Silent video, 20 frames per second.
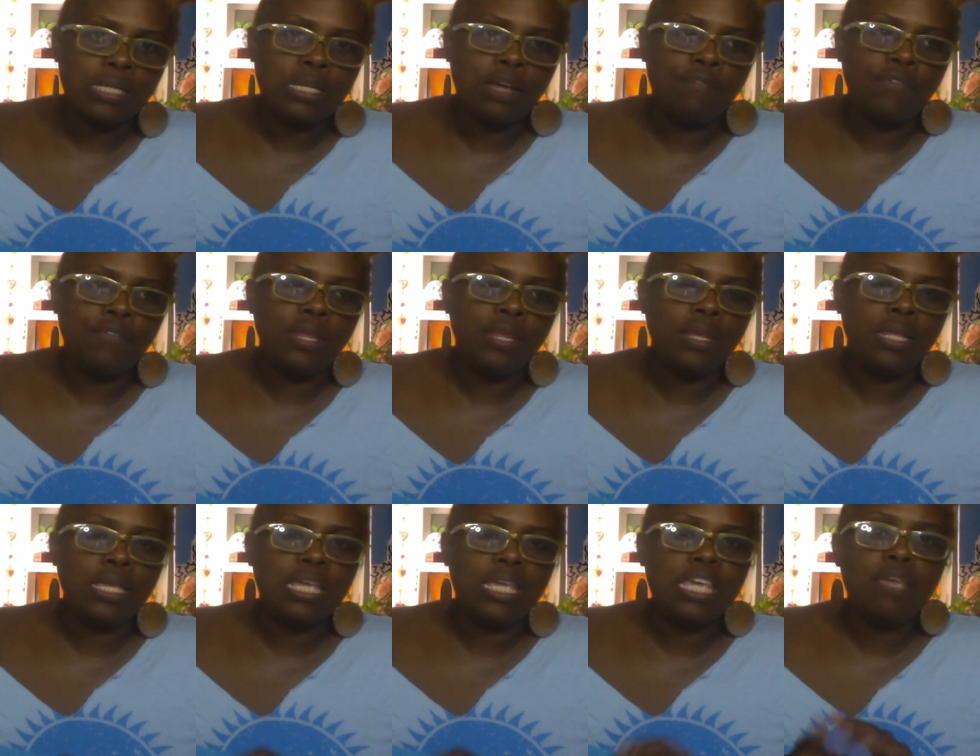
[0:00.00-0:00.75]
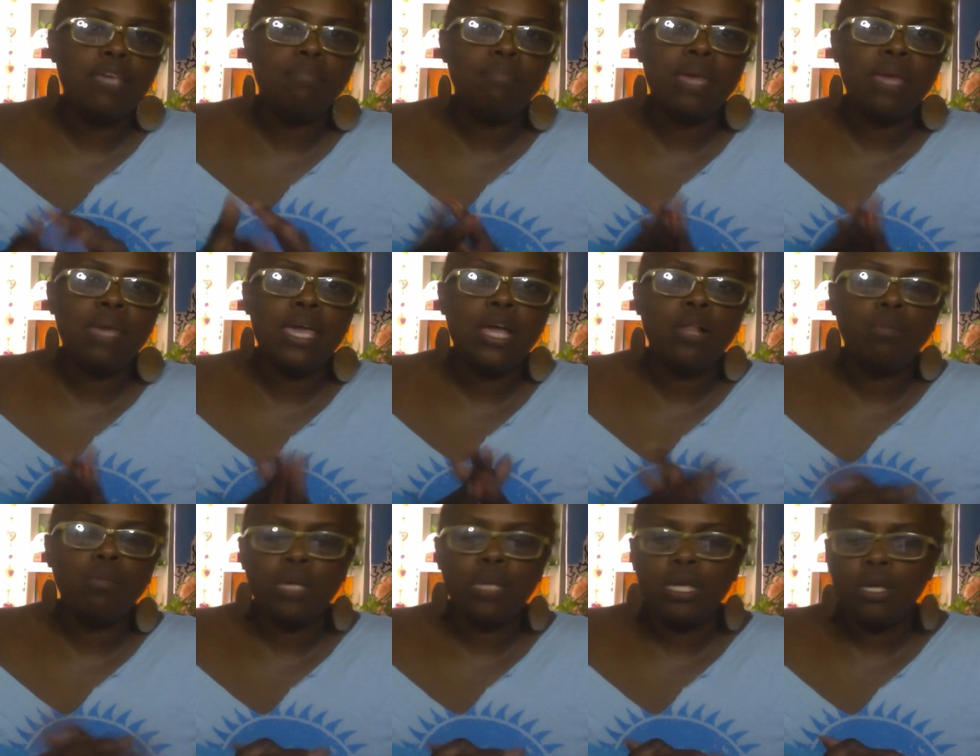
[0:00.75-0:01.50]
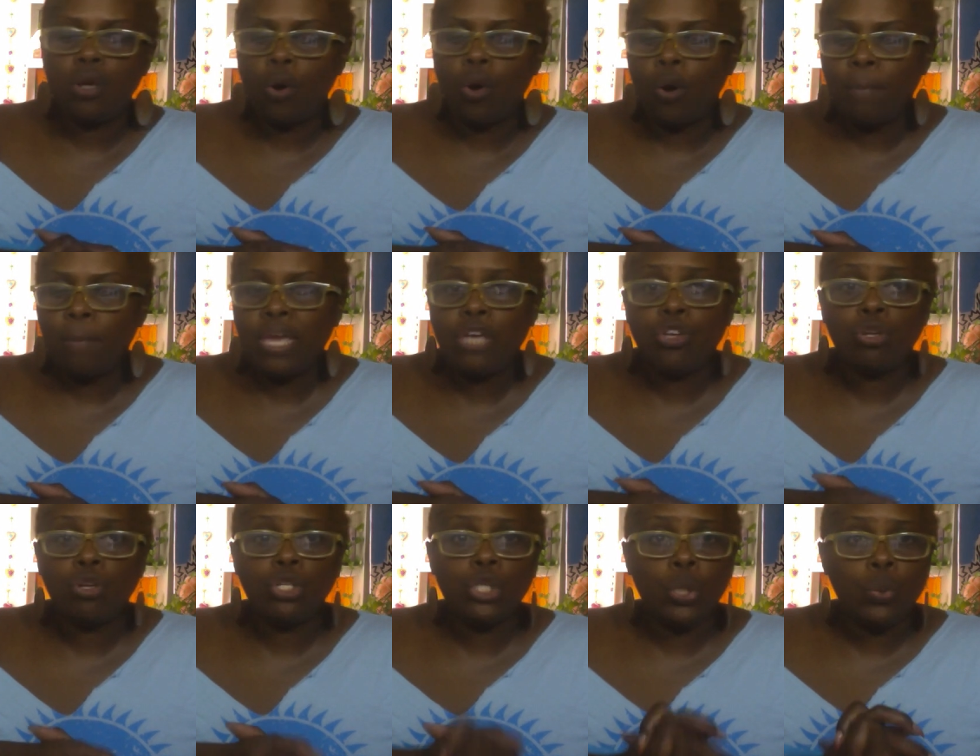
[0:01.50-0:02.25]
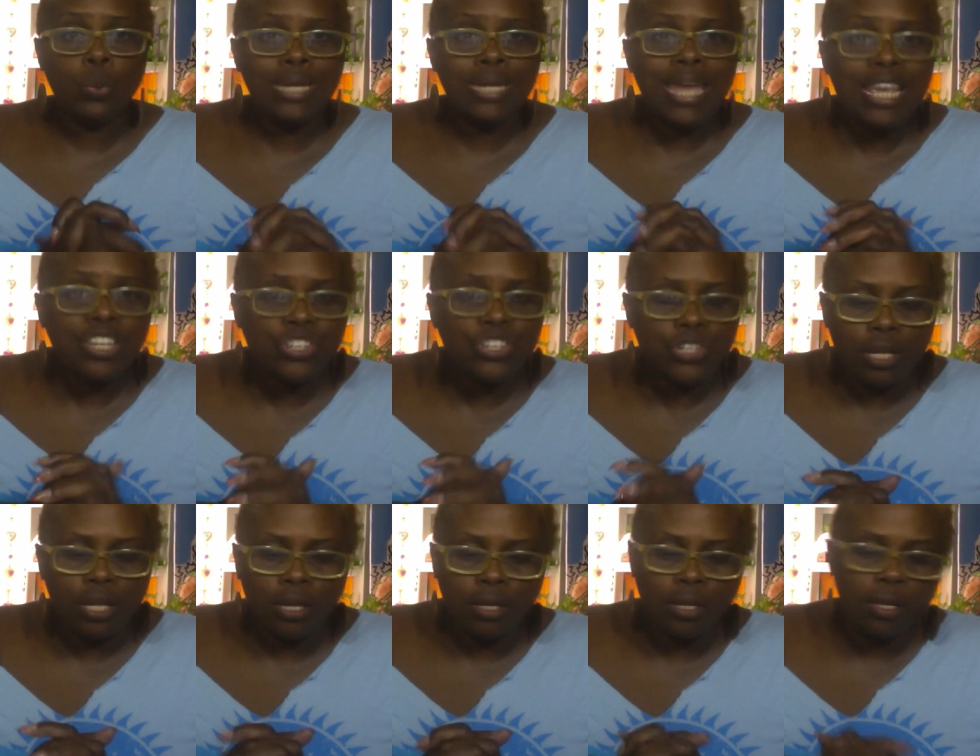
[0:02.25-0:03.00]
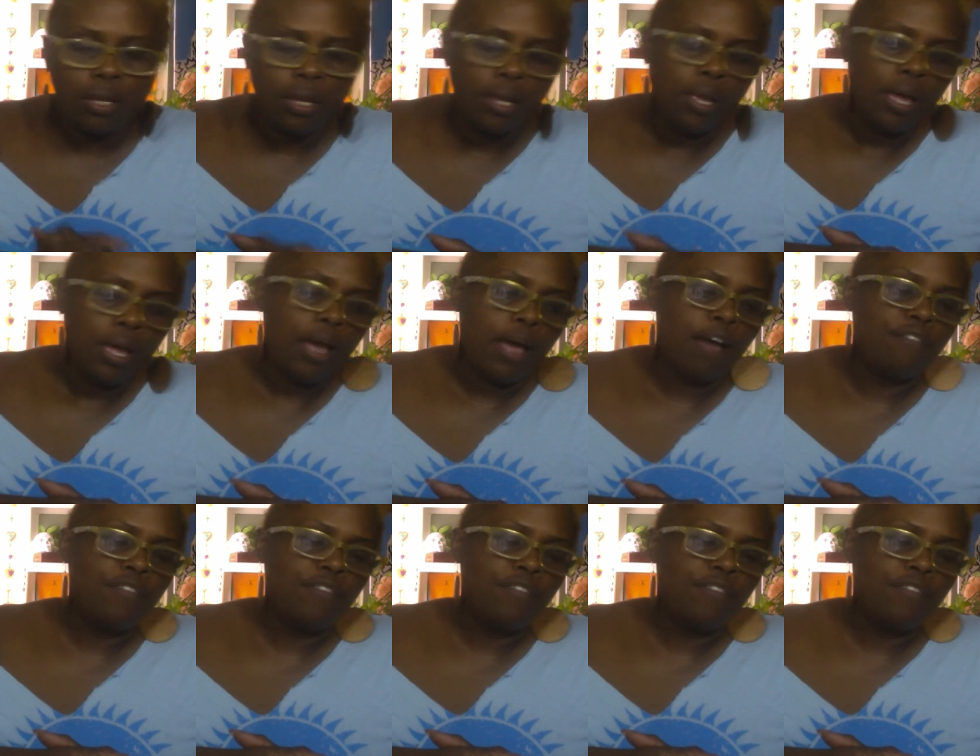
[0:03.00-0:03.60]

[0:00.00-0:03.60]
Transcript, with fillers: definitely email me or make your donation uh,